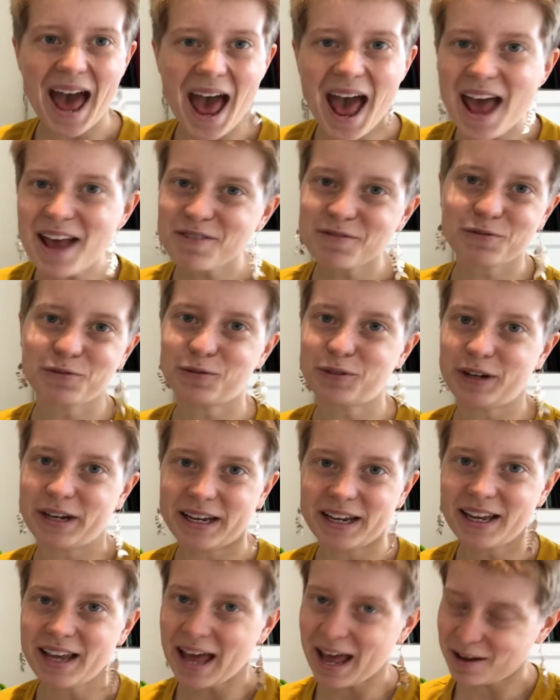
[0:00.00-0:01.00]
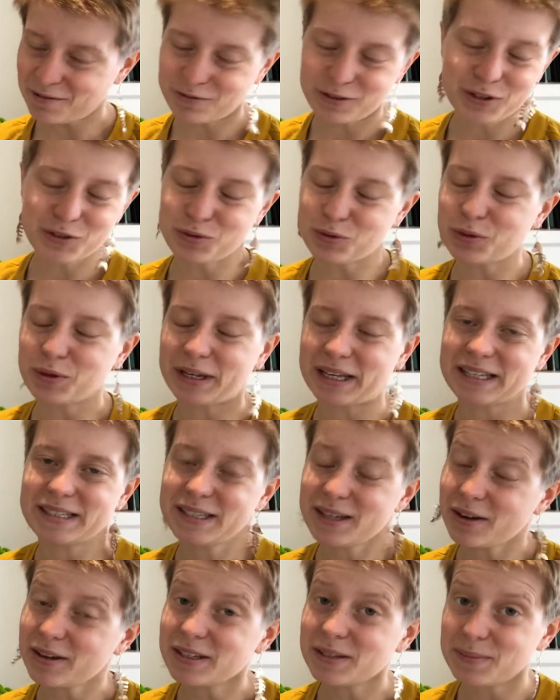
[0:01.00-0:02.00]
every drawing is
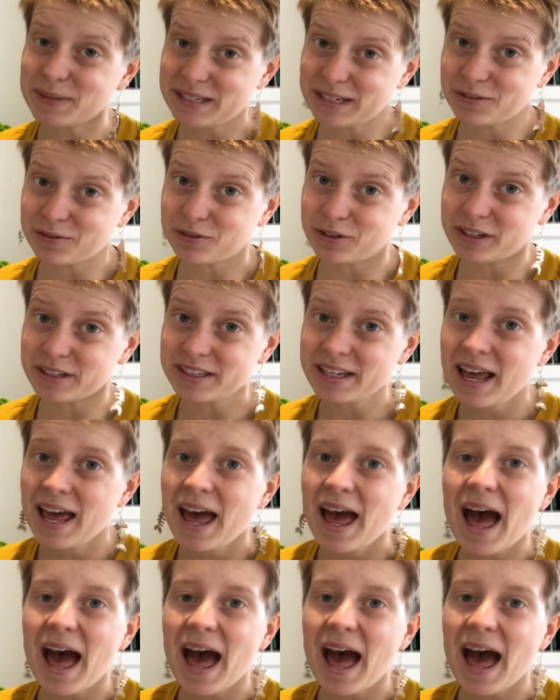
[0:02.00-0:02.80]
going to be different,